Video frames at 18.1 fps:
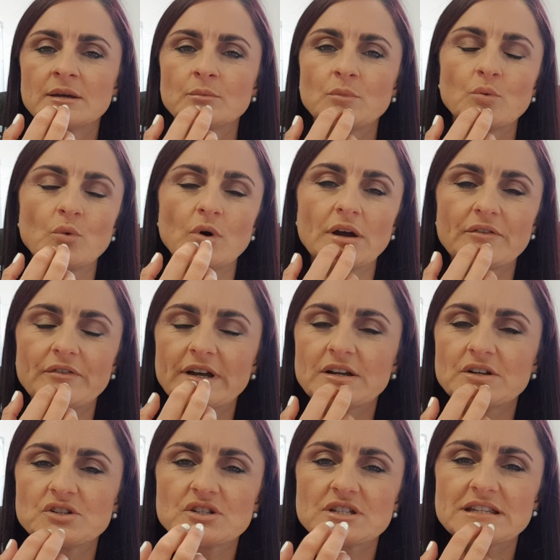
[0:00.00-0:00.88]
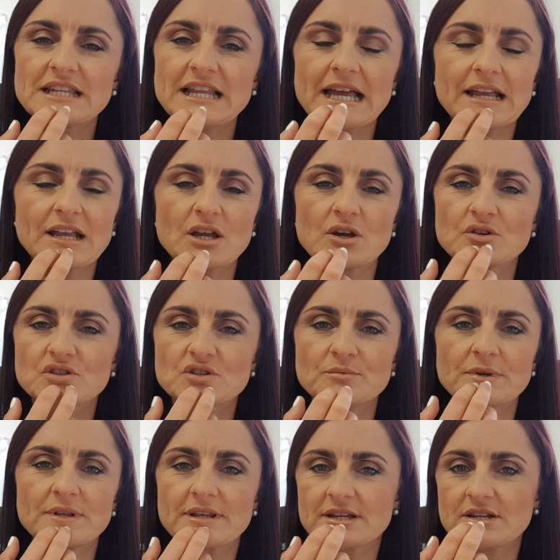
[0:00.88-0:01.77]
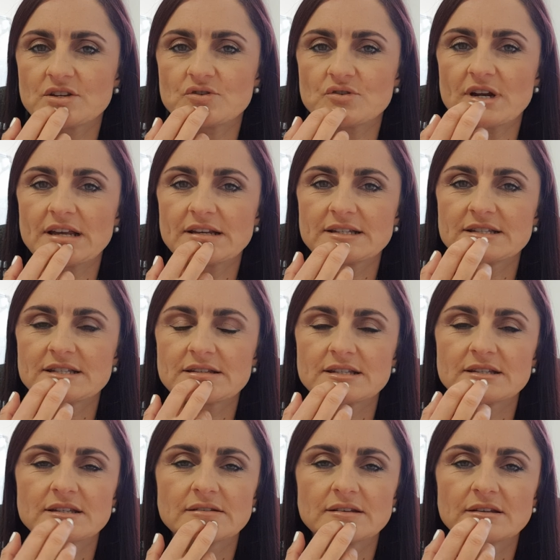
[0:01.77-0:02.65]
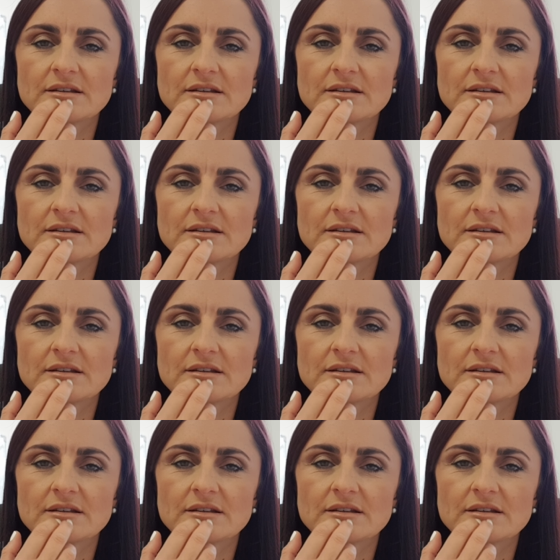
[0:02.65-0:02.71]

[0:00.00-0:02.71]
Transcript: But what if I could just let go some of this stress?